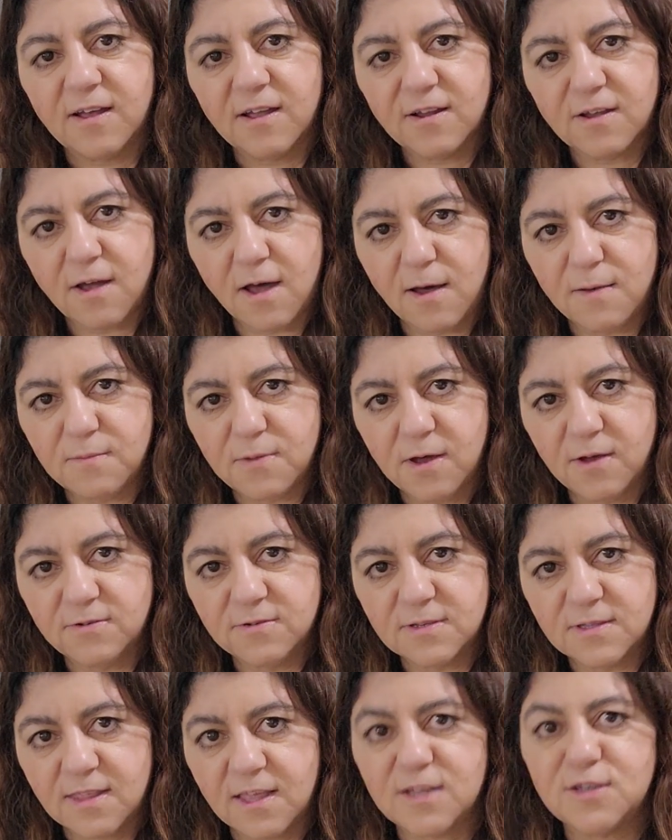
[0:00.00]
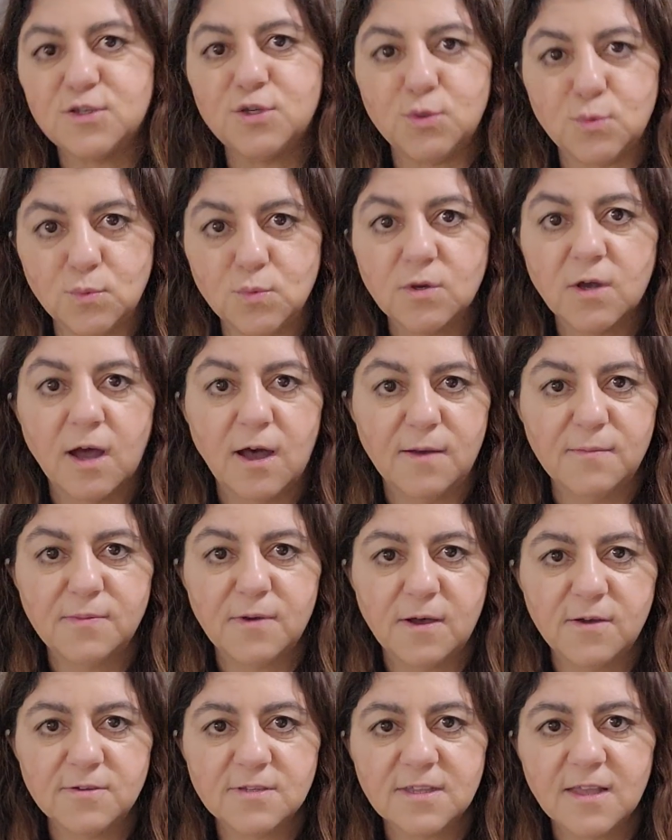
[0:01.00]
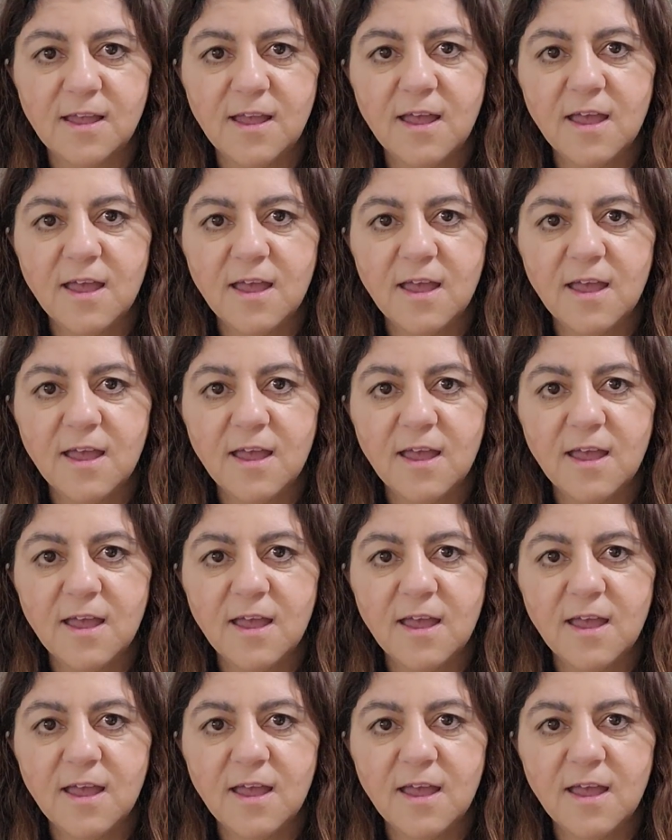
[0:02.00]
compost, that do compost,